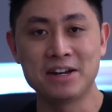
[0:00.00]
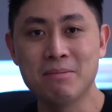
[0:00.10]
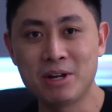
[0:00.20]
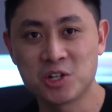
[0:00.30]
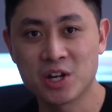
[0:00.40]

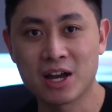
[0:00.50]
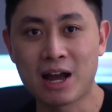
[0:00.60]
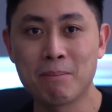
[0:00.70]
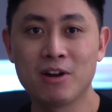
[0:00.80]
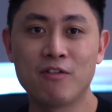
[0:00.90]
did manage to take a
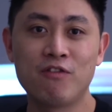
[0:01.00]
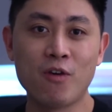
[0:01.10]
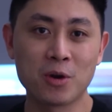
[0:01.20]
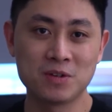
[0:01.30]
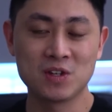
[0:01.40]
couple of
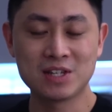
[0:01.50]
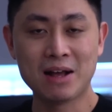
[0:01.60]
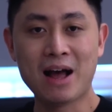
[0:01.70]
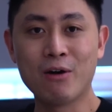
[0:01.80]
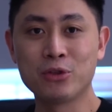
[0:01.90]
photos just
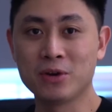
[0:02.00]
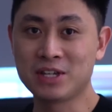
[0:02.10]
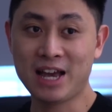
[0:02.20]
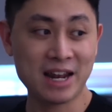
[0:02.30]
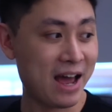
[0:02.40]
now outdoors,
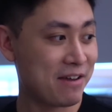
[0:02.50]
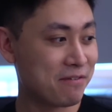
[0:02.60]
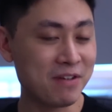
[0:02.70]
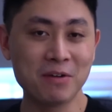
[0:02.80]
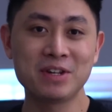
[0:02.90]
and I
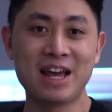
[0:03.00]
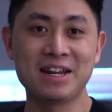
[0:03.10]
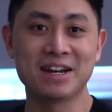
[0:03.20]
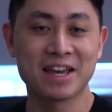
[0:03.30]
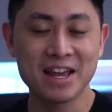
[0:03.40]
found
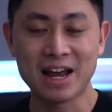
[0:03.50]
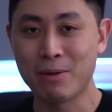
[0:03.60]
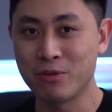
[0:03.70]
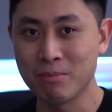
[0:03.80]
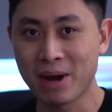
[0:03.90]
that, again,
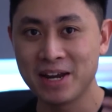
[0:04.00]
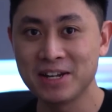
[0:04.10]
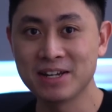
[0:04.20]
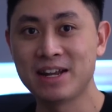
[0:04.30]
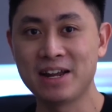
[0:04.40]
I'm
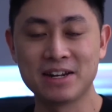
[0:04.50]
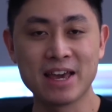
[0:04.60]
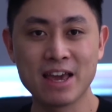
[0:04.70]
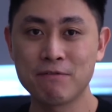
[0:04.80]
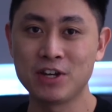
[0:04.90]
reminded that the
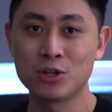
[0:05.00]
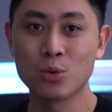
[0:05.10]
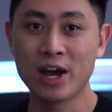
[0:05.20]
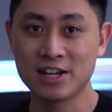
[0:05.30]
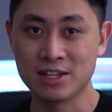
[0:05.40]

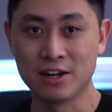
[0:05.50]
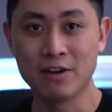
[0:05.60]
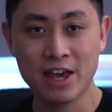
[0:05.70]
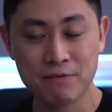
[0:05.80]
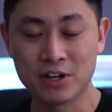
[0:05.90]
A52s and the
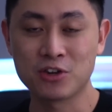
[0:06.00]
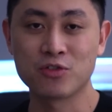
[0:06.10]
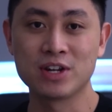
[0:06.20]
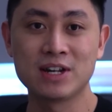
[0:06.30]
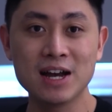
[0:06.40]

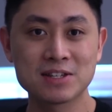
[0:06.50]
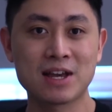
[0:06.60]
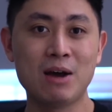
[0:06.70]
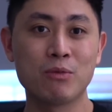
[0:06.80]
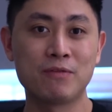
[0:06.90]
A53 does
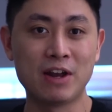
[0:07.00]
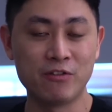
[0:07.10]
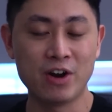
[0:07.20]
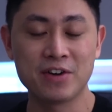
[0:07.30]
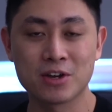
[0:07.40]
come with that
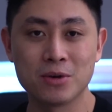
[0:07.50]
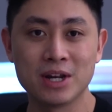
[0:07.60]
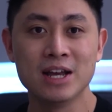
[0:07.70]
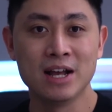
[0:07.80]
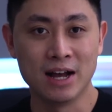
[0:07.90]
very
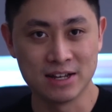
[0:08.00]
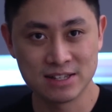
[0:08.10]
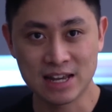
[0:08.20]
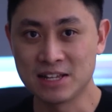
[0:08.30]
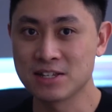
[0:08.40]
good
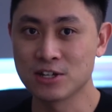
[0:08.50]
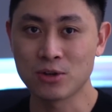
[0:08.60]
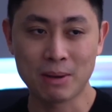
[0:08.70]
sensor. So